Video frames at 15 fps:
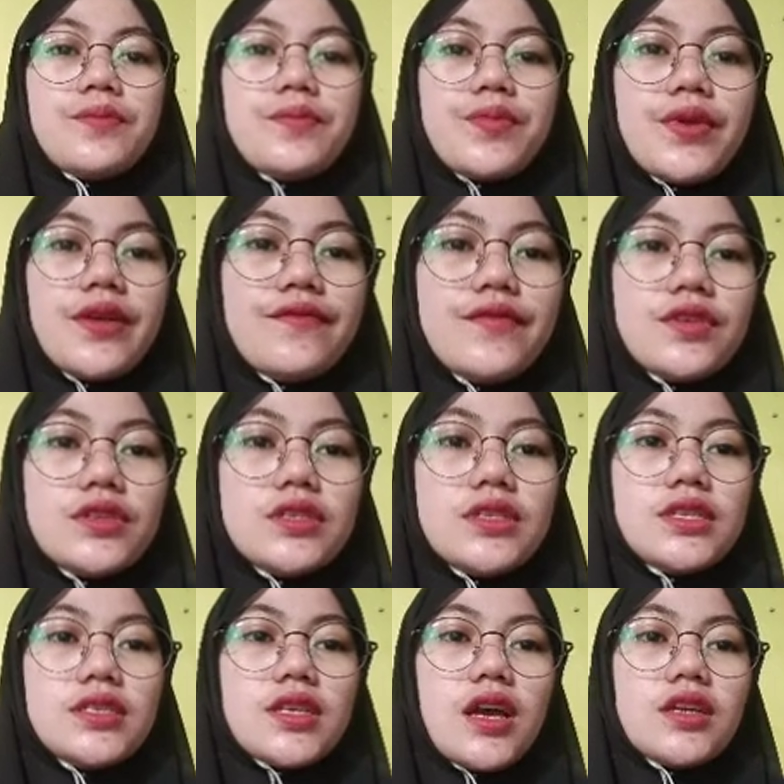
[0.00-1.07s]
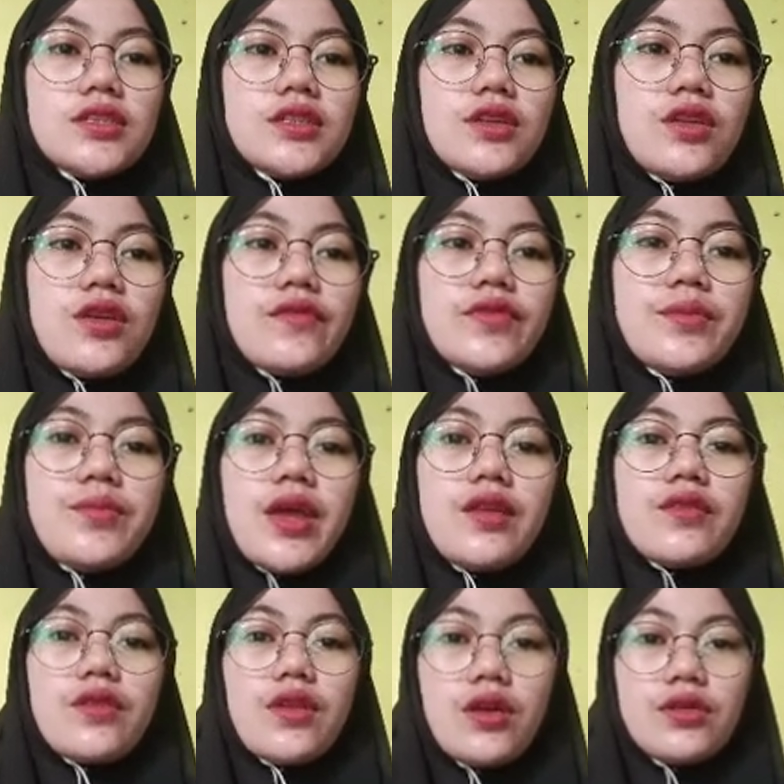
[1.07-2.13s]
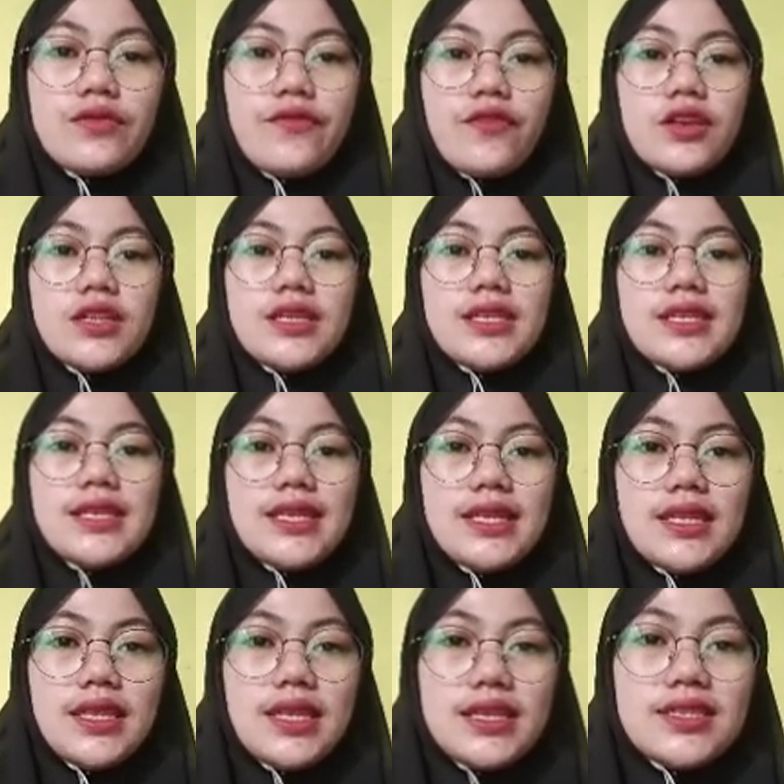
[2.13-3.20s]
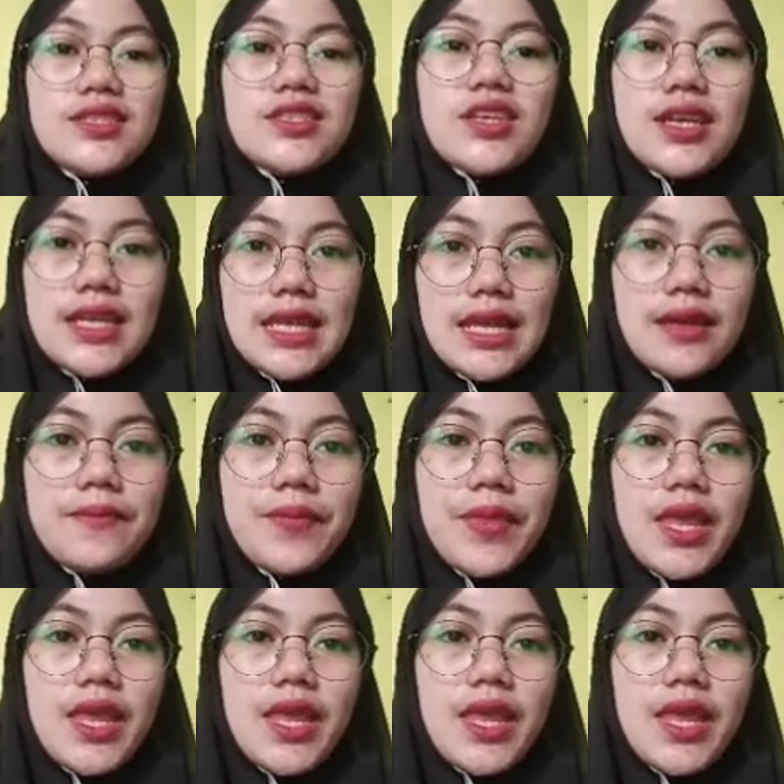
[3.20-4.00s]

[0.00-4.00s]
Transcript: previous discussion of the background for this study,